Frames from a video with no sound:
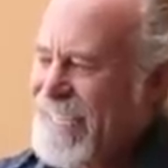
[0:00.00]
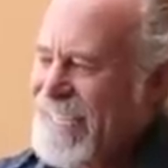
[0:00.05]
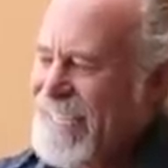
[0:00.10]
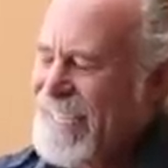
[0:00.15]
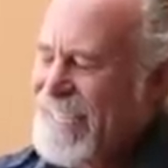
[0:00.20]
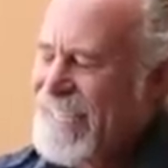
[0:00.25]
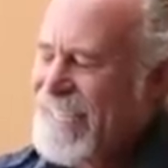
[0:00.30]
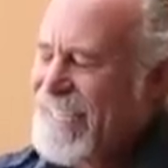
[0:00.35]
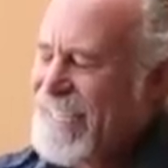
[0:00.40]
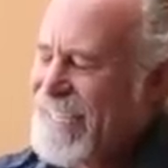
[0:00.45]

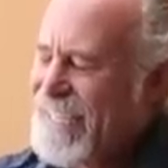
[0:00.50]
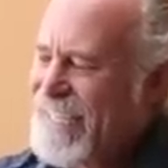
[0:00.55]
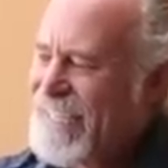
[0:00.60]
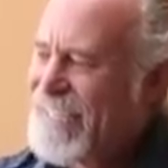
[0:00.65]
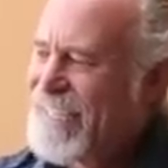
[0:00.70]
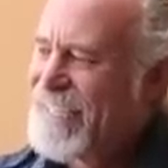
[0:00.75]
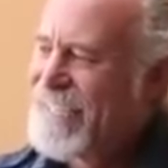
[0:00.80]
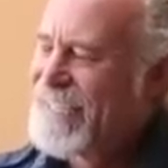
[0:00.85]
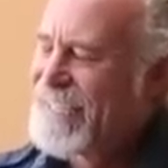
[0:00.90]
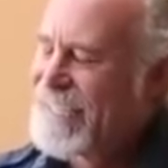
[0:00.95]

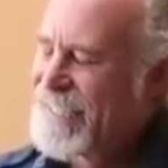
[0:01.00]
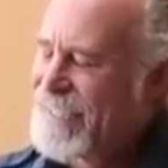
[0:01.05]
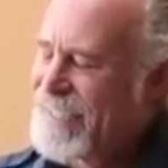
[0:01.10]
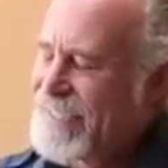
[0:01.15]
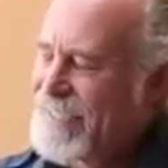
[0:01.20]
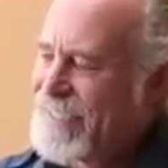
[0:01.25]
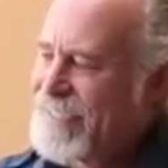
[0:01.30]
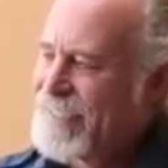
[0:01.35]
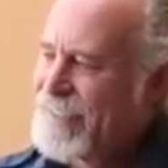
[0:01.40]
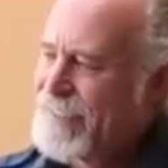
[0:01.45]

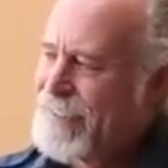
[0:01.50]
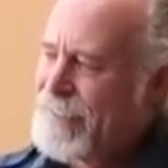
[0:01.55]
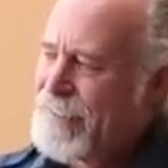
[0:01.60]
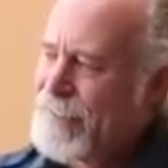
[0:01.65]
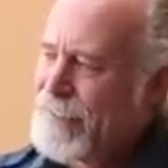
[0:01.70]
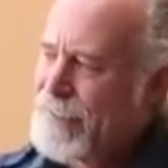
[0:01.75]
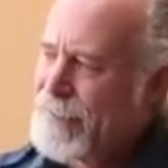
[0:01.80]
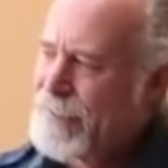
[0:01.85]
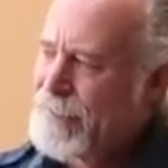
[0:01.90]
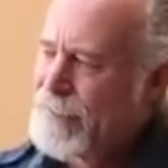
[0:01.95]

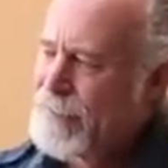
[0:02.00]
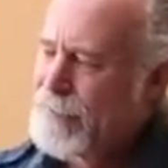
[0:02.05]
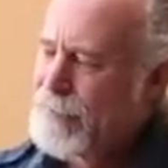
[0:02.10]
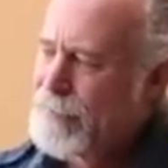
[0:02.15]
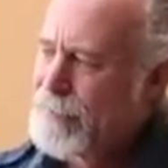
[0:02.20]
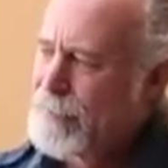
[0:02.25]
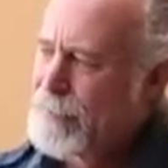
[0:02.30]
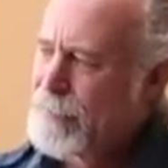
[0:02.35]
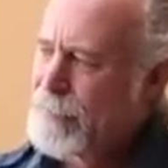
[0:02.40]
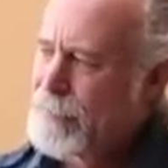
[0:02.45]

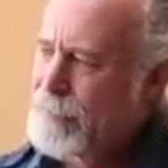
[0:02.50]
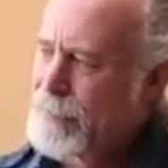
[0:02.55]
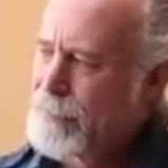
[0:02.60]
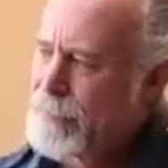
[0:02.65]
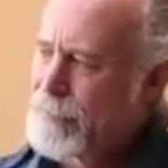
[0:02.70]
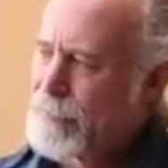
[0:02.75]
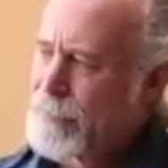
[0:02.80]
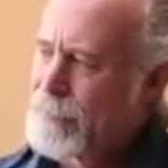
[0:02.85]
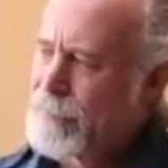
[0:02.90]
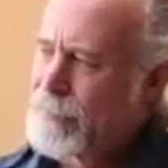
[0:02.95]

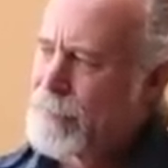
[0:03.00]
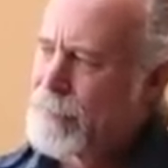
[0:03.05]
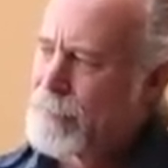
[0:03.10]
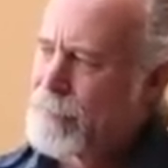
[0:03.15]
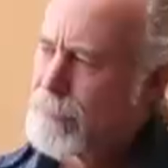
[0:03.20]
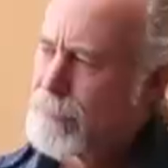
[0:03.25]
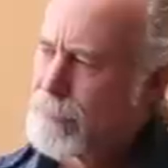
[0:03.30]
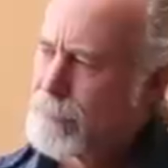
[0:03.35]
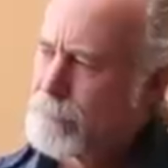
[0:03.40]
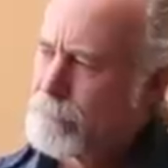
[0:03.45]

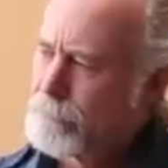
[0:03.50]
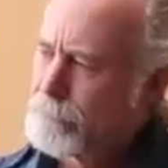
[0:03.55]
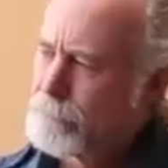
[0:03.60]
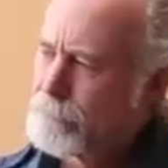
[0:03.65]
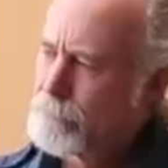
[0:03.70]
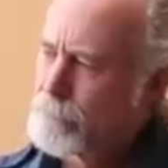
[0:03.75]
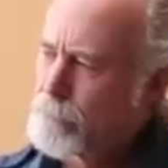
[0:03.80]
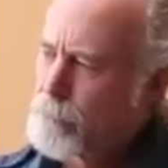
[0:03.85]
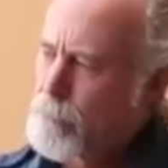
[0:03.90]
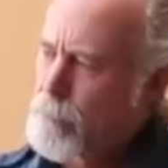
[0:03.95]

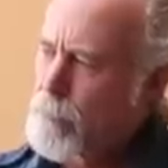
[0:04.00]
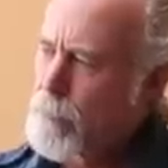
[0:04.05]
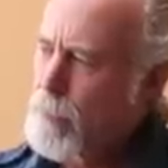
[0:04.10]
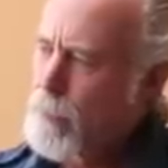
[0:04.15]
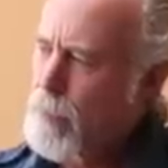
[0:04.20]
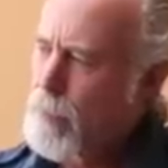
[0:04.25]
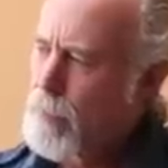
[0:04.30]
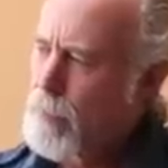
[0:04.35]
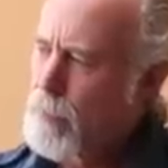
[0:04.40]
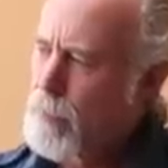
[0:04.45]

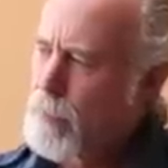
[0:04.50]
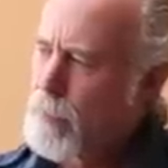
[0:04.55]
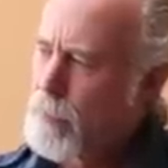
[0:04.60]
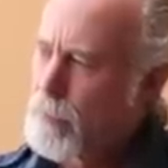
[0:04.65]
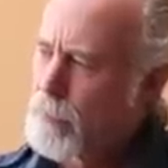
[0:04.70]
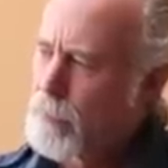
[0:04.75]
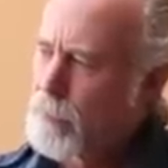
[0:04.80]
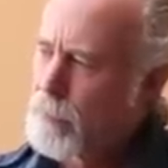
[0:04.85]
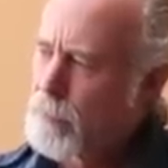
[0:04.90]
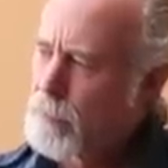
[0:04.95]

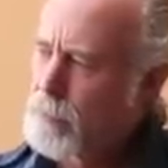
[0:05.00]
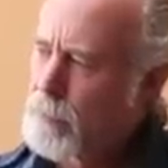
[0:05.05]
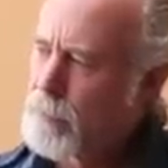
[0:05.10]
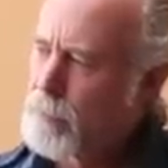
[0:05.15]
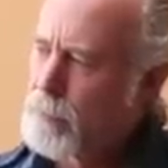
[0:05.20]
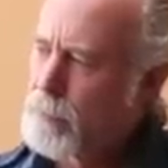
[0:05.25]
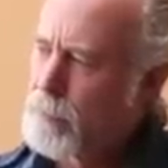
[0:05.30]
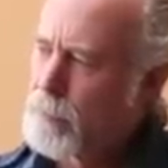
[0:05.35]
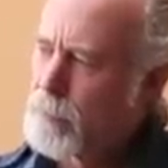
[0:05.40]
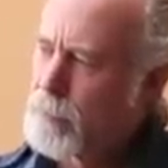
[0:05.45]

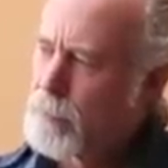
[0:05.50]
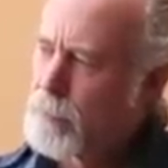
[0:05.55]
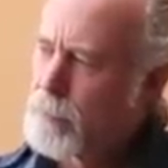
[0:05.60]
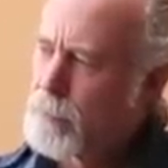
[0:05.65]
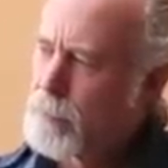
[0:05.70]
No words are spoken by the person on screen.